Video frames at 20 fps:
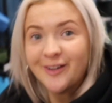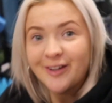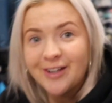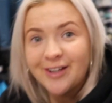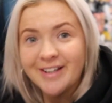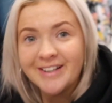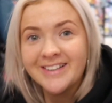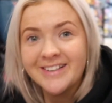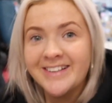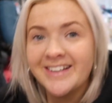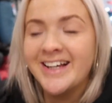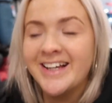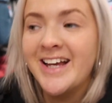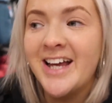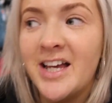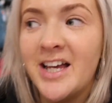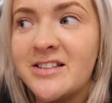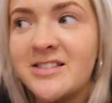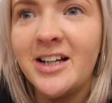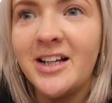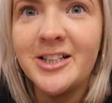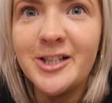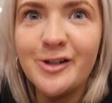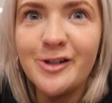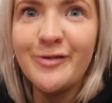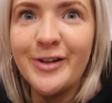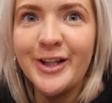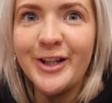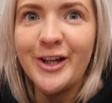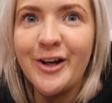cashier is
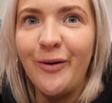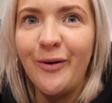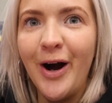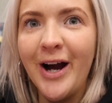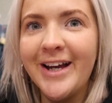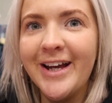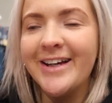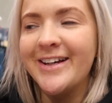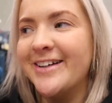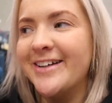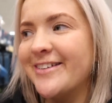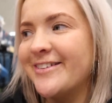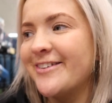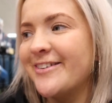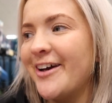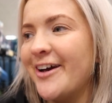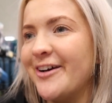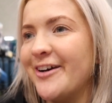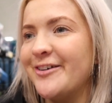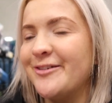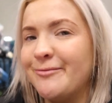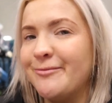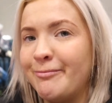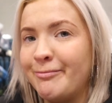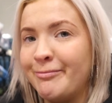actually really quiet. Number